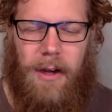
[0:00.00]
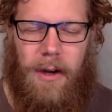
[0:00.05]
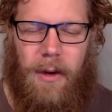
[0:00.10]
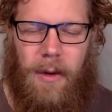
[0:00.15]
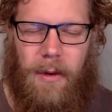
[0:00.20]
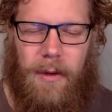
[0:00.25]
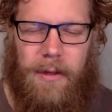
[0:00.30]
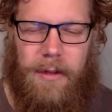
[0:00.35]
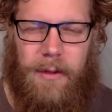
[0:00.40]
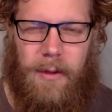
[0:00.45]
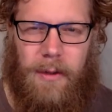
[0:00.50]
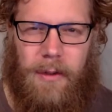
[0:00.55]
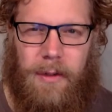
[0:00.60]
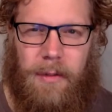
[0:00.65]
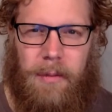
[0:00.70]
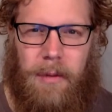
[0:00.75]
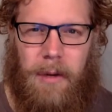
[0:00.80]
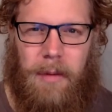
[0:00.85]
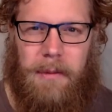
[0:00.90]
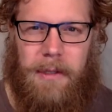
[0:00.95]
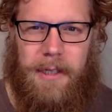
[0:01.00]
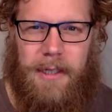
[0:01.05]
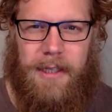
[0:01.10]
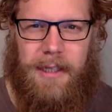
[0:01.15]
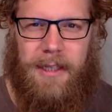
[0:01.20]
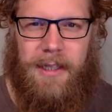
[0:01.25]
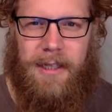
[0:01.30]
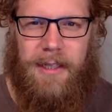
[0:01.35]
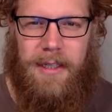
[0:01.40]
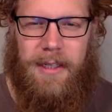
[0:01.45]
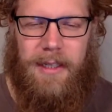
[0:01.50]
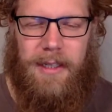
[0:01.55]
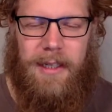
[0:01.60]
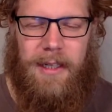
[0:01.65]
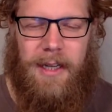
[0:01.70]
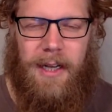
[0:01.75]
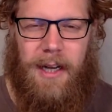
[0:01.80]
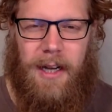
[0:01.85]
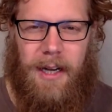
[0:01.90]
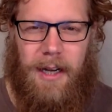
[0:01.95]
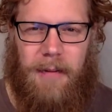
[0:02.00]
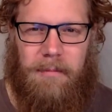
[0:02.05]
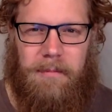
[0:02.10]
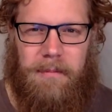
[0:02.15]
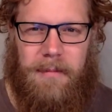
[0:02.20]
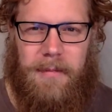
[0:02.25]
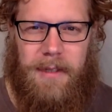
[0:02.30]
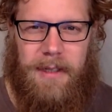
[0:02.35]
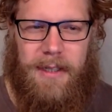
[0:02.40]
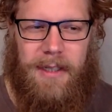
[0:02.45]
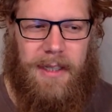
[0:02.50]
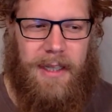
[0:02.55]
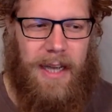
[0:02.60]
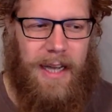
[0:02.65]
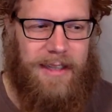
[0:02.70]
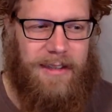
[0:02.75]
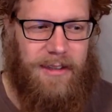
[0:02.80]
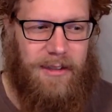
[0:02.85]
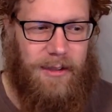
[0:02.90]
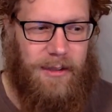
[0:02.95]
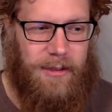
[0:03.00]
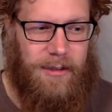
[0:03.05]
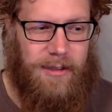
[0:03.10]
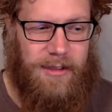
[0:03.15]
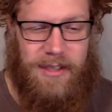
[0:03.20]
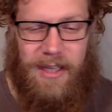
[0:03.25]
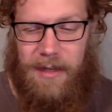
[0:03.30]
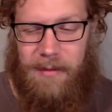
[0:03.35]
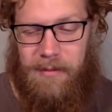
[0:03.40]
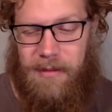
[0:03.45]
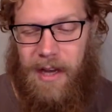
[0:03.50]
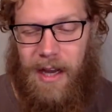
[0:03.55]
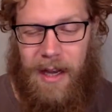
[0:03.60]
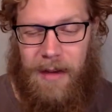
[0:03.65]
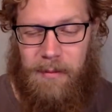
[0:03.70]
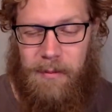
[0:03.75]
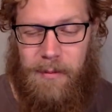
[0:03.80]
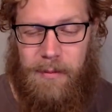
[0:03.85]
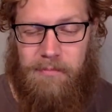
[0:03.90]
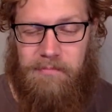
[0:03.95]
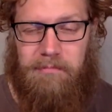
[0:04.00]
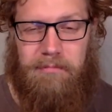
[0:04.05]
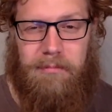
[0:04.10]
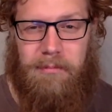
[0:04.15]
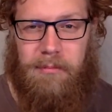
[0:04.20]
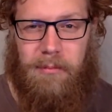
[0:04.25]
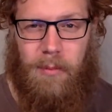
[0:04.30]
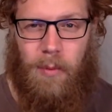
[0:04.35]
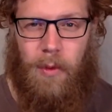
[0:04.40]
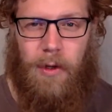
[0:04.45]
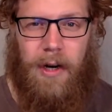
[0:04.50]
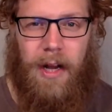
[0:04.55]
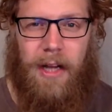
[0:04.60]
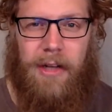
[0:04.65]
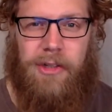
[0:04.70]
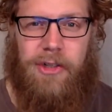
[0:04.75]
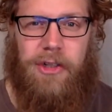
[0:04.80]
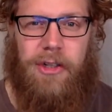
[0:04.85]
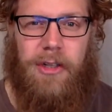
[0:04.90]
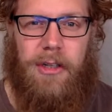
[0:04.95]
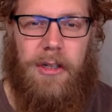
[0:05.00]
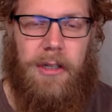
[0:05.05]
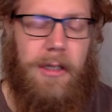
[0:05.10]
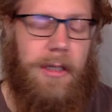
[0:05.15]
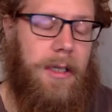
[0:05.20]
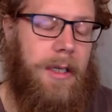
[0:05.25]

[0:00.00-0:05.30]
or he told the public at the same time. We're not sure.